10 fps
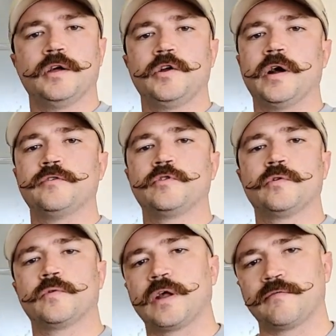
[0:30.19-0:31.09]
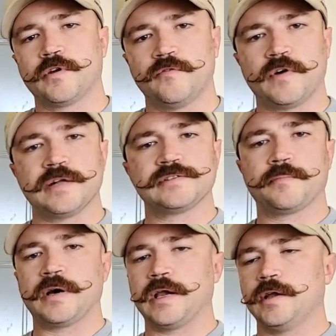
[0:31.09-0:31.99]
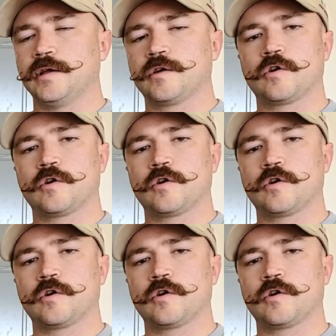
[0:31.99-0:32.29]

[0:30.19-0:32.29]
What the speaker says: you're out doing whatever, you find somebody,